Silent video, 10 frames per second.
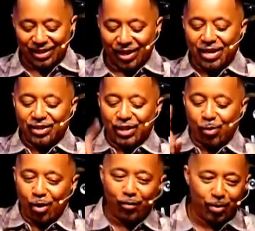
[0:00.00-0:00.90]
he said, Stay
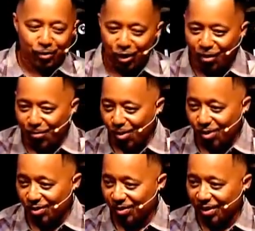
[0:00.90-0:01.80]
away from those
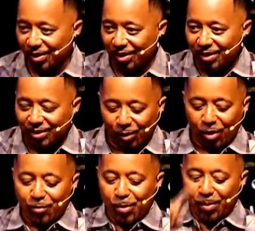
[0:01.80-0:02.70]
sophomores. Stay
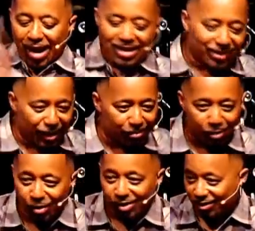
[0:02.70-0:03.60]
away from them light skinned
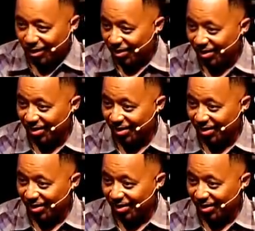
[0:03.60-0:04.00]
boys.